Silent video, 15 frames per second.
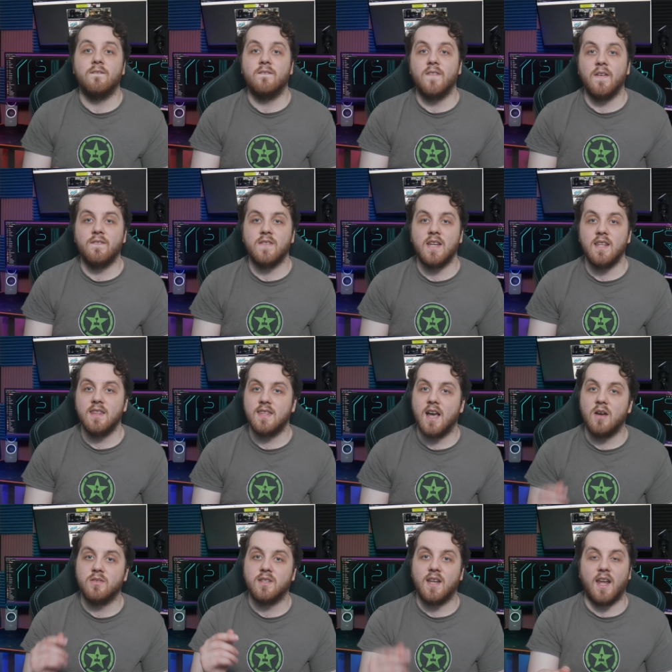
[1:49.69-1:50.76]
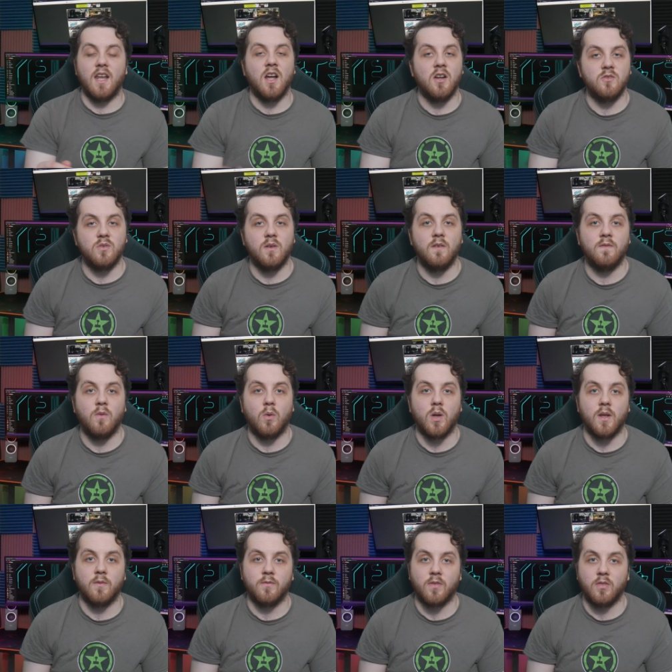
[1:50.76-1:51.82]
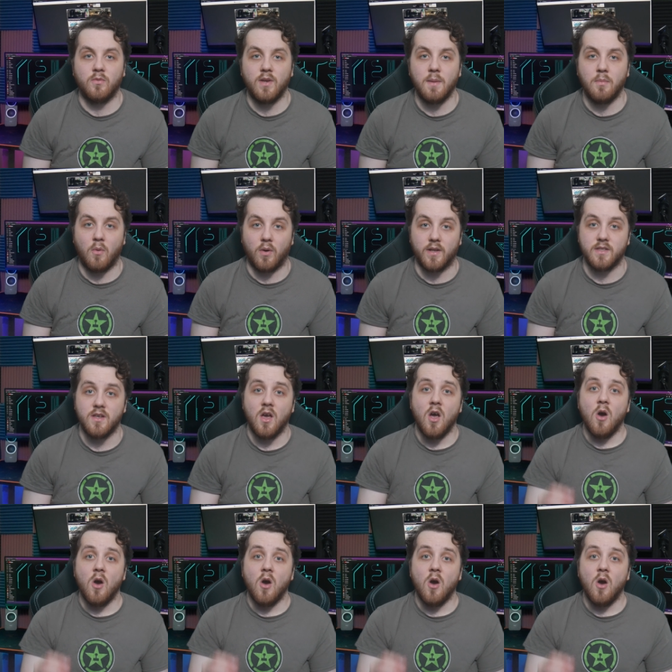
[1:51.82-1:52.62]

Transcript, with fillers: 15,843 points,